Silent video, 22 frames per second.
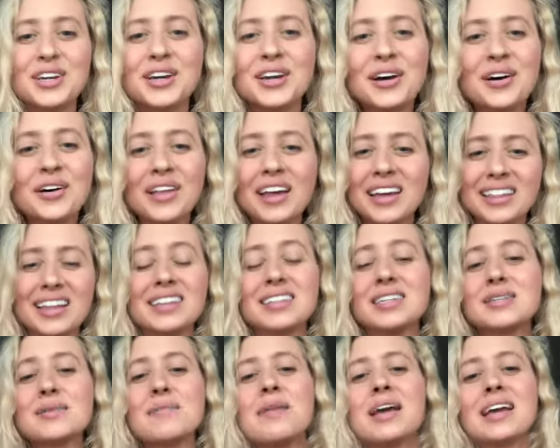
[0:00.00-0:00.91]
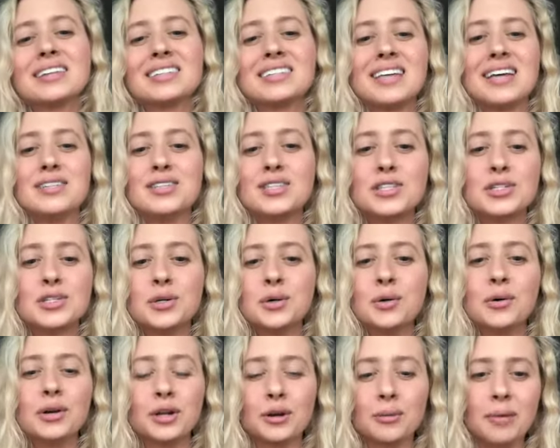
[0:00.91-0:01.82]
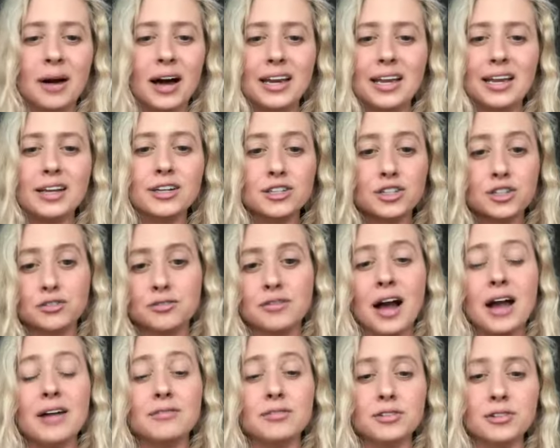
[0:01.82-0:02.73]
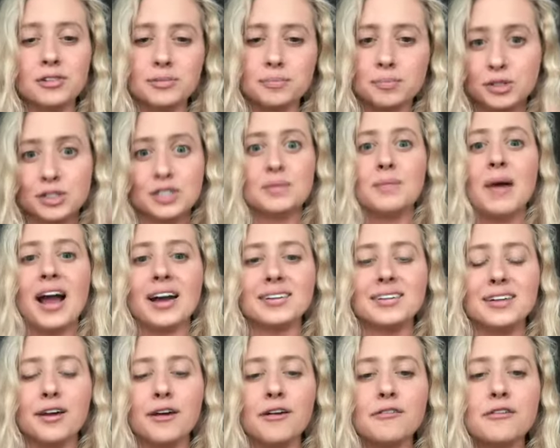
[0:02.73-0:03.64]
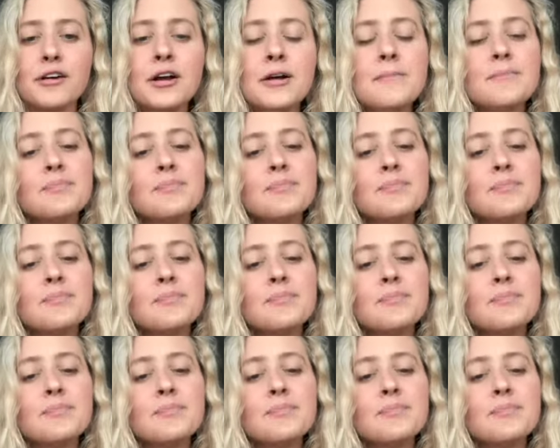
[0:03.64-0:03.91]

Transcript: You know, like that doesn't make sense sense to your body in a survival perspective.